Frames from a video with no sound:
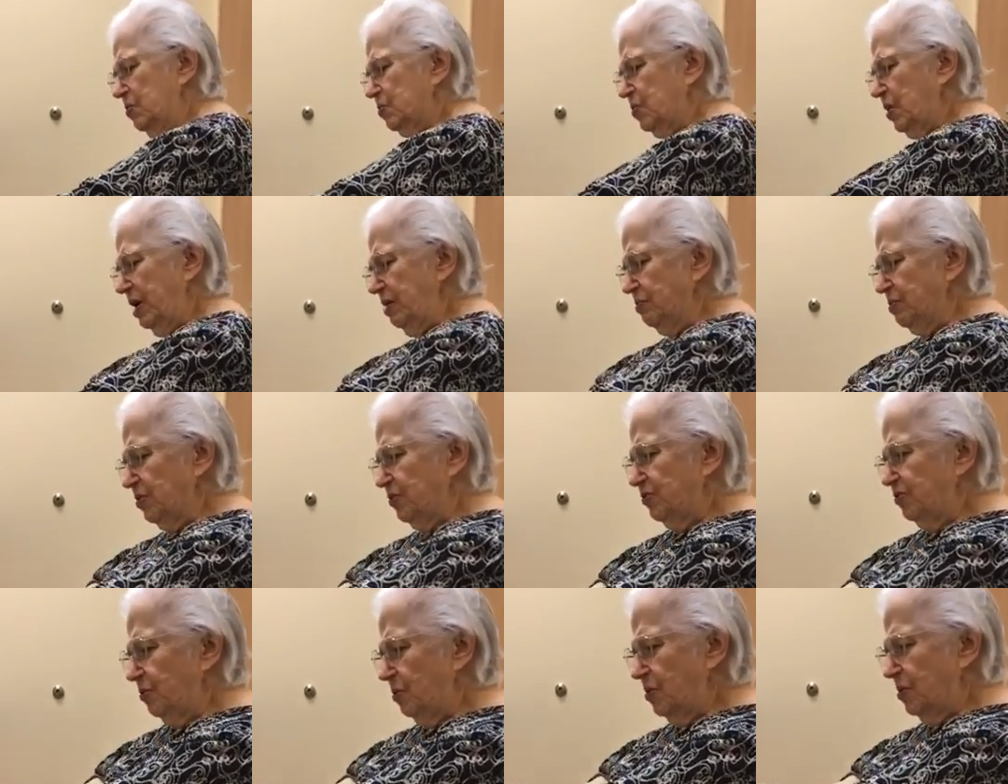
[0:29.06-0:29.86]
Grandma
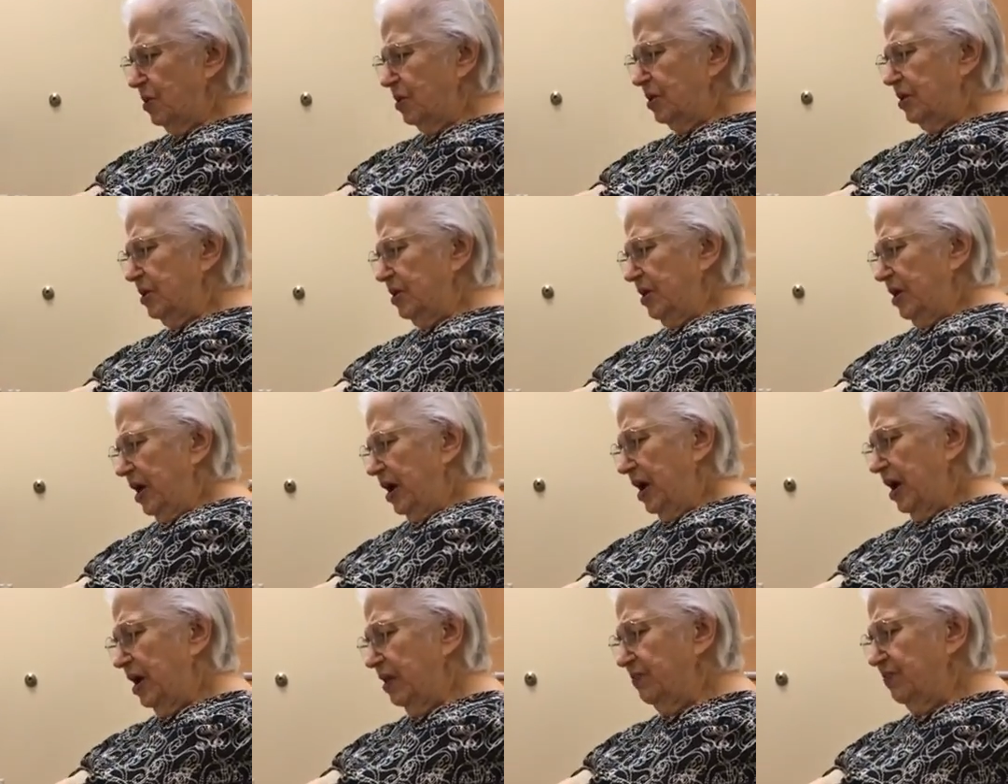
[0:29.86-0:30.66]
Swann,
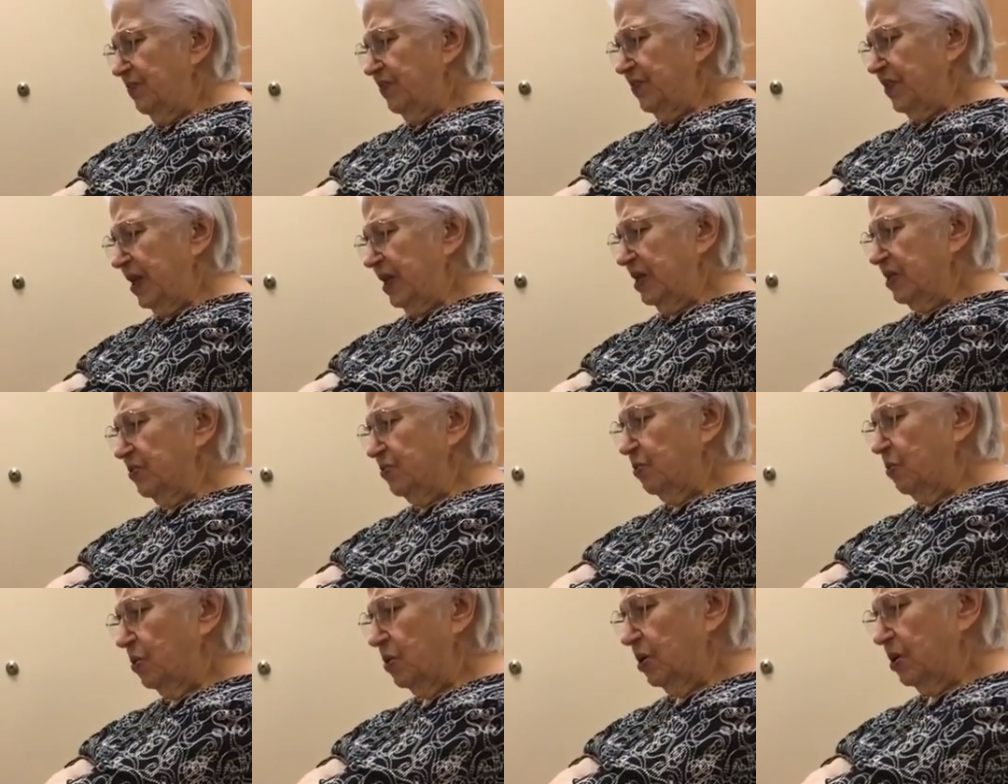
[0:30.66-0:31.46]
I think,
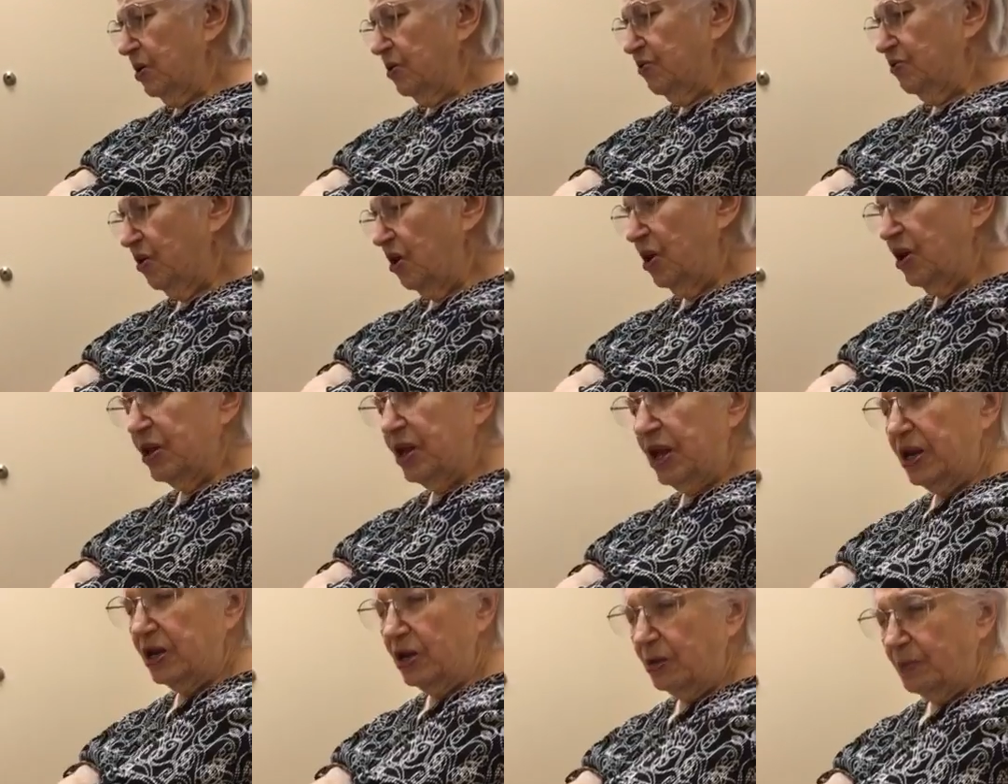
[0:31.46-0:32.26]
is where Charlotte
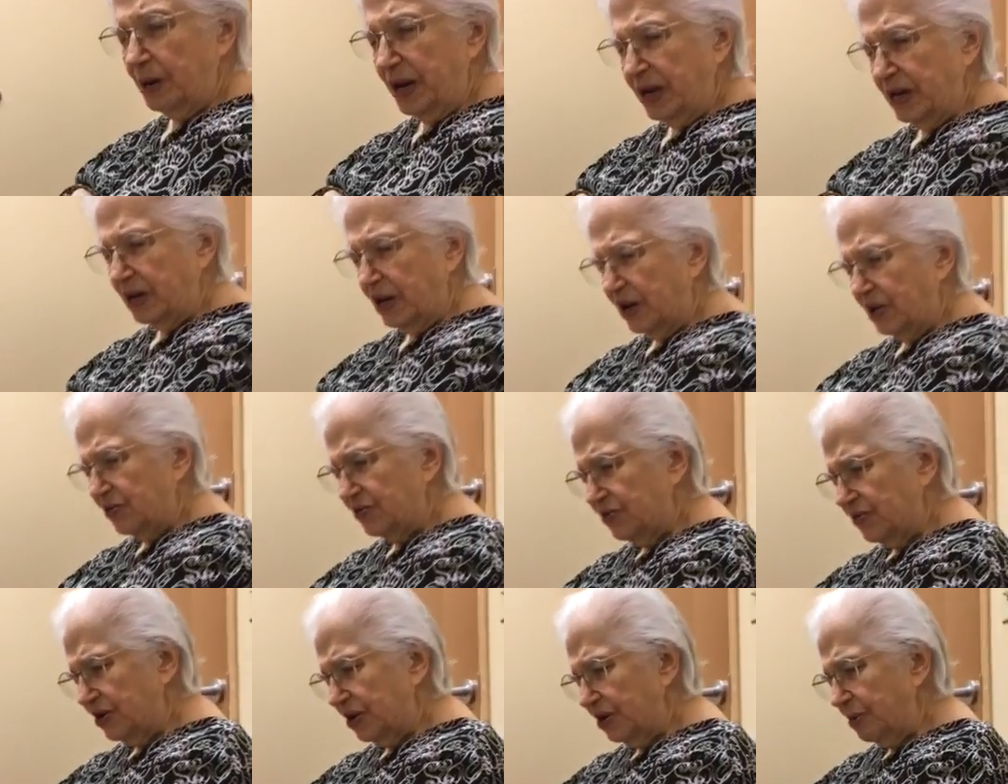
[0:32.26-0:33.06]
got her brown
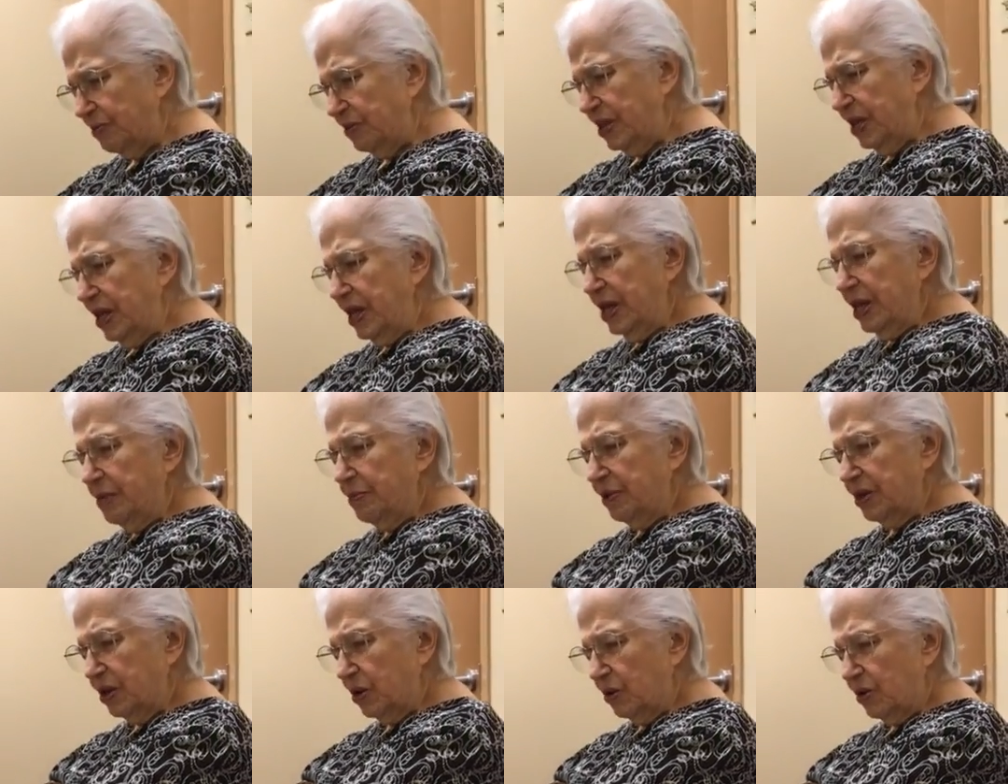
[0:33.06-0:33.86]
eyes from,
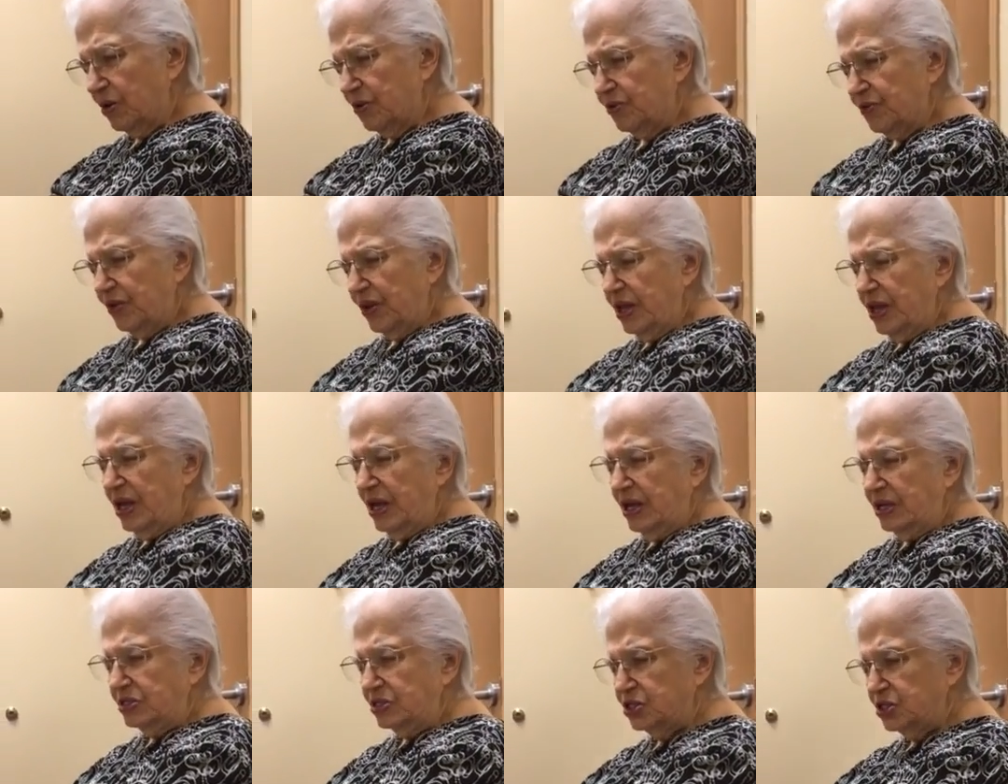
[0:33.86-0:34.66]
because
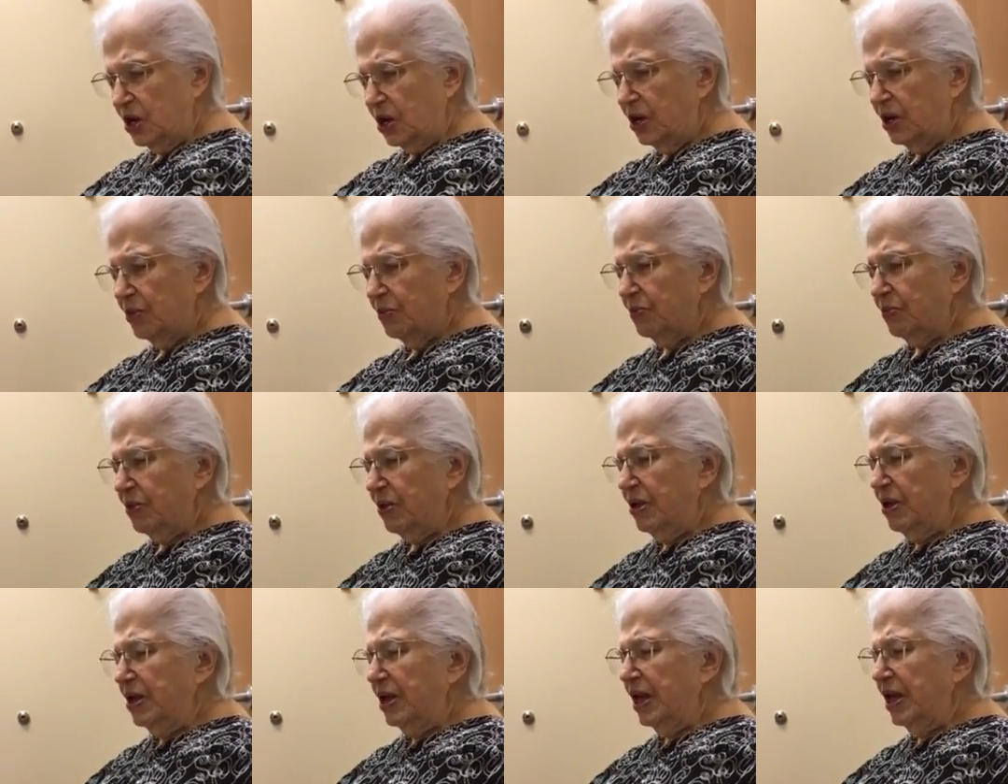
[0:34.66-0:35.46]
Charlotte,
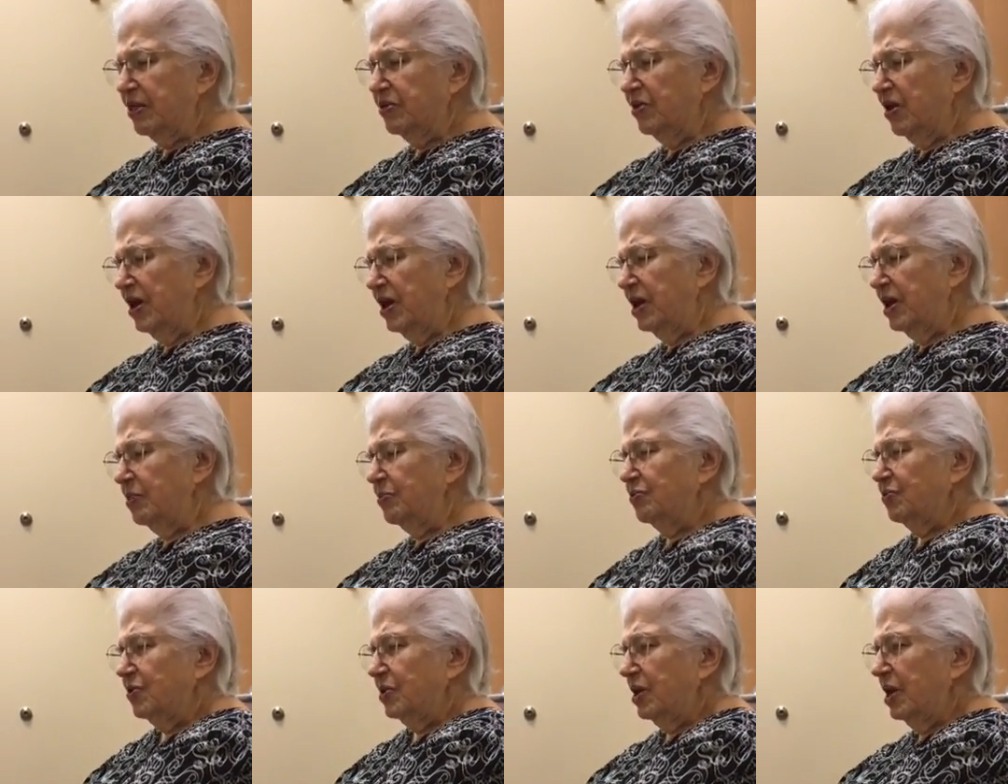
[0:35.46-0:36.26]
at
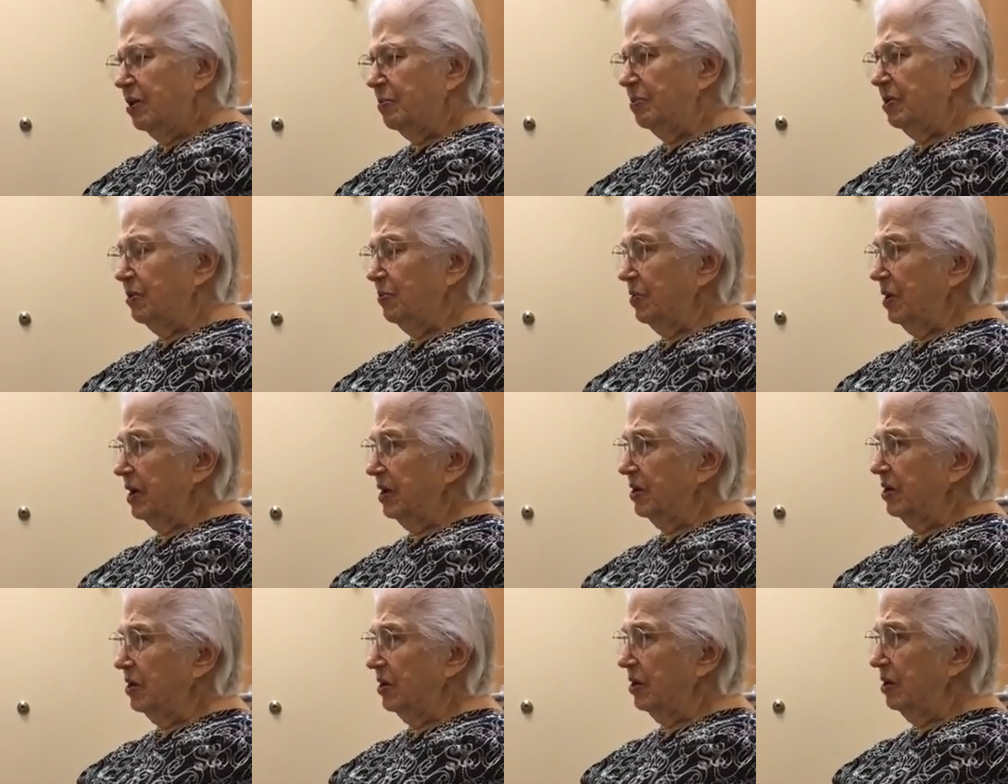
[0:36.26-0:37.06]
times when I'd be
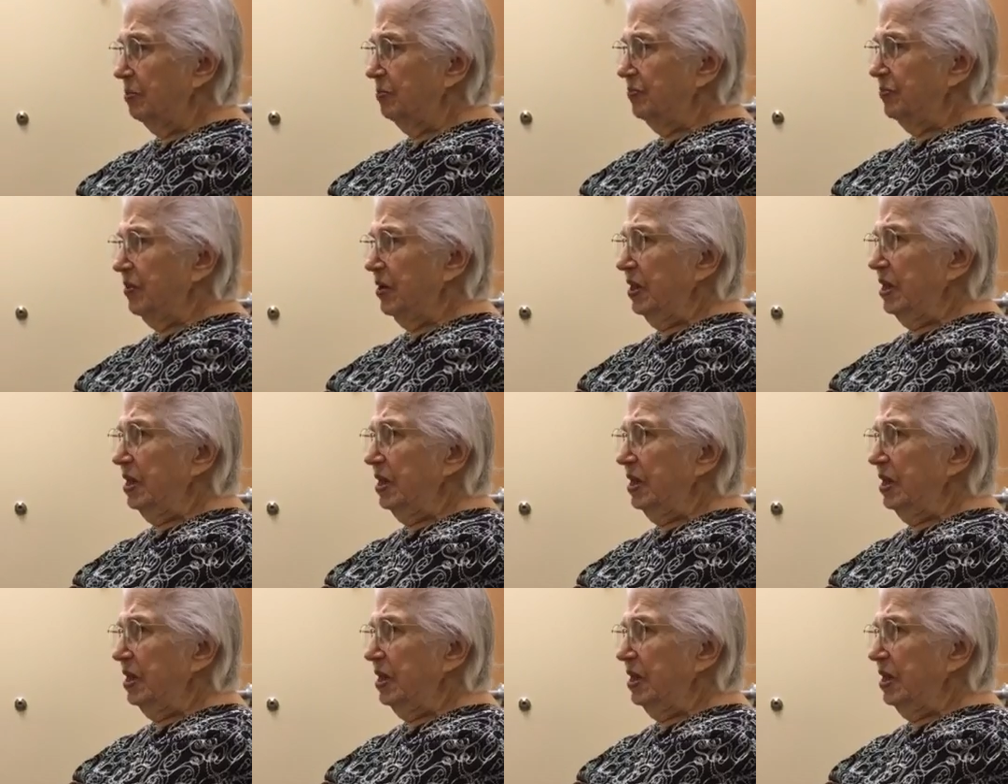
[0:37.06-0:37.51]
around her,